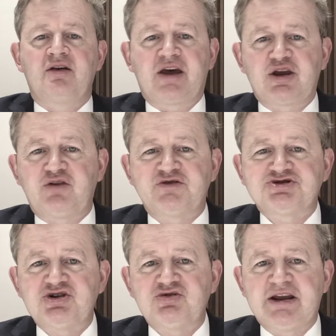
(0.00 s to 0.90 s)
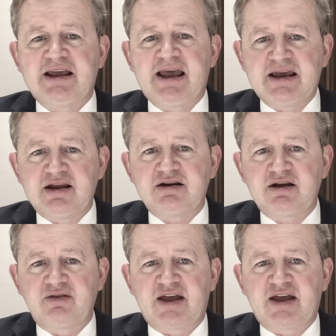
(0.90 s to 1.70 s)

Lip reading: Thank you for tuning in.